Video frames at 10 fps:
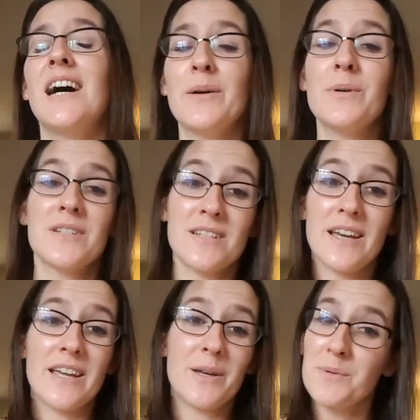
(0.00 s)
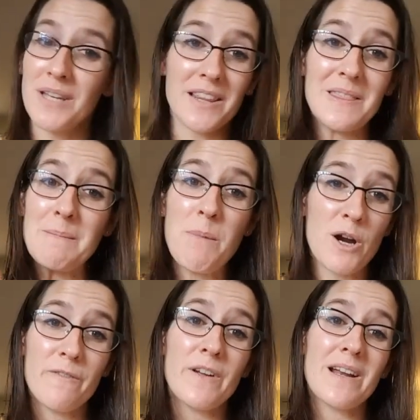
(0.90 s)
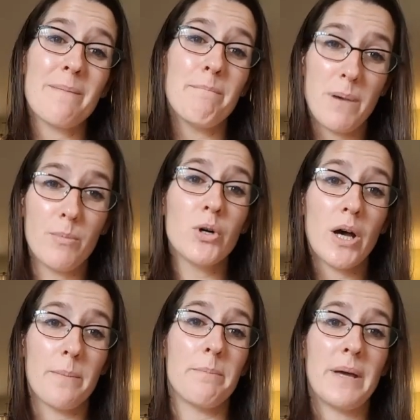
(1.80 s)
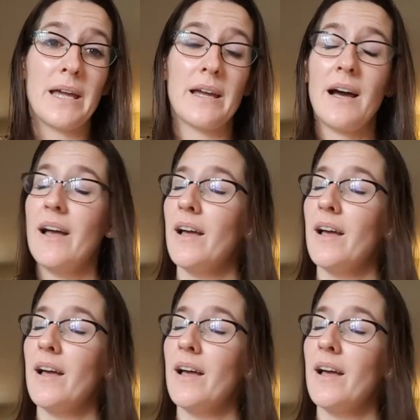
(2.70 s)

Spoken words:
I will say, it was like the perfect bubblegum pink.